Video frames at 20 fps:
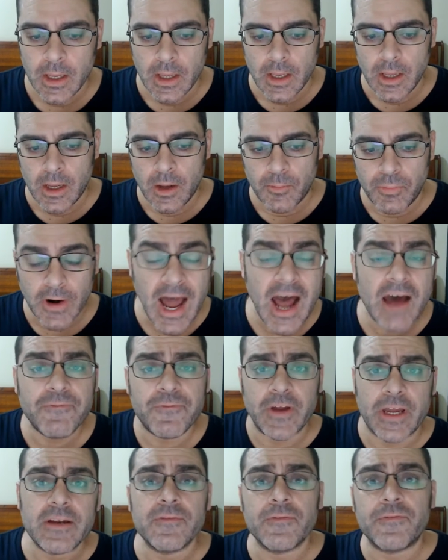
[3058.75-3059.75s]

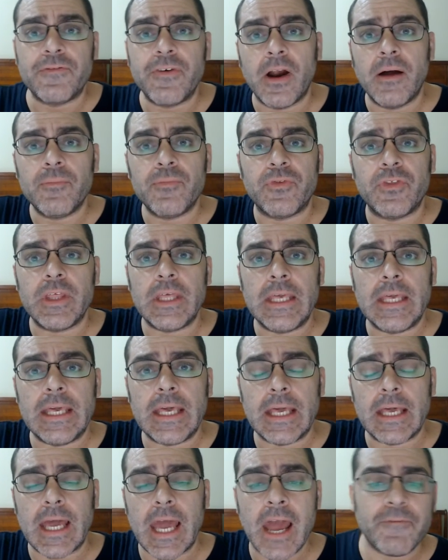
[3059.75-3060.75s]
Profit from
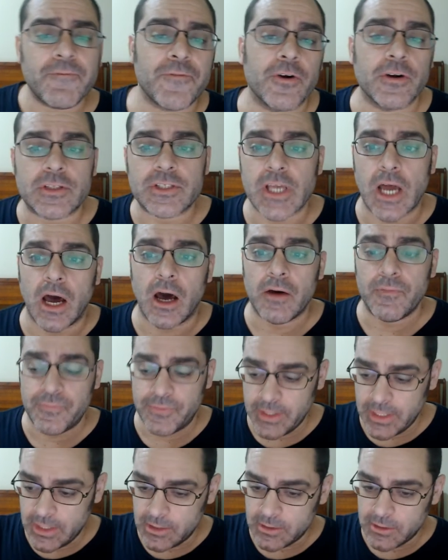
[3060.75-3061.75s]
the efforts of
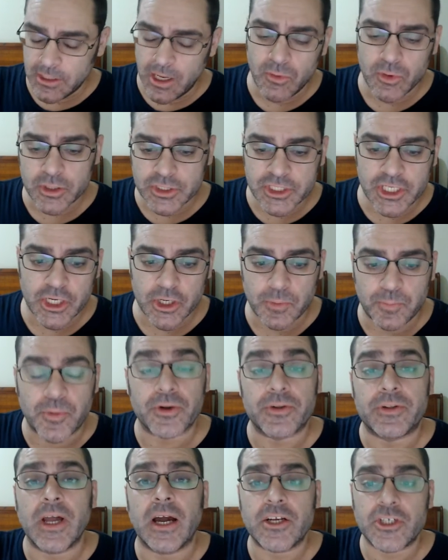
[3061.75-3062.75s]
the lower tier
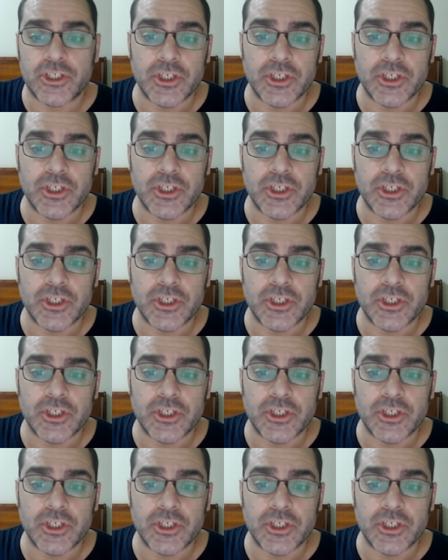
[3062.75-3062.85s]
production